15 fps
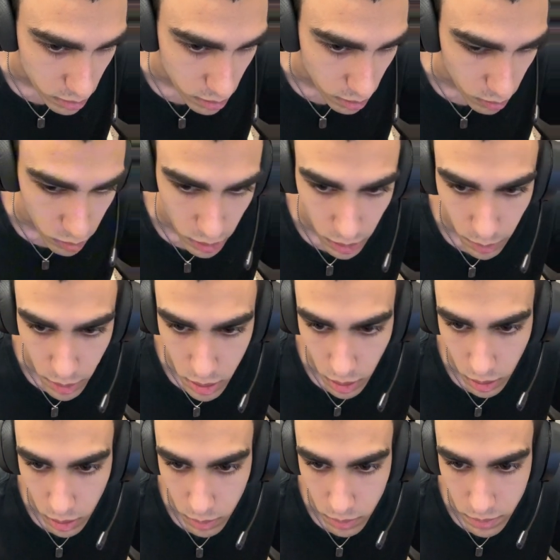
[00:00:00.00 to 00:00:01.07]
Oh wait, I messed
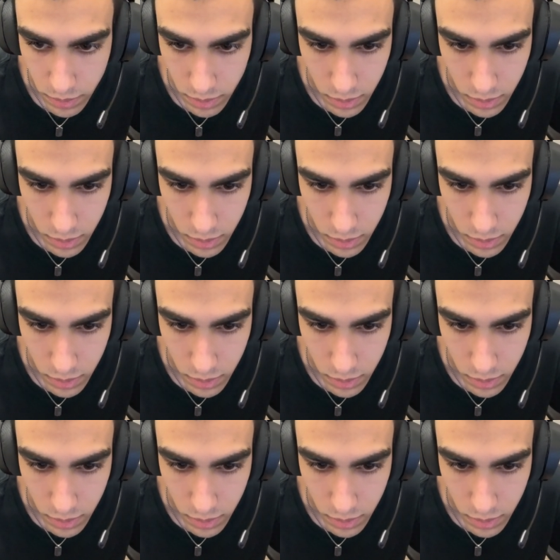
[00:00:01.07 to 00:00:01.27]
that up.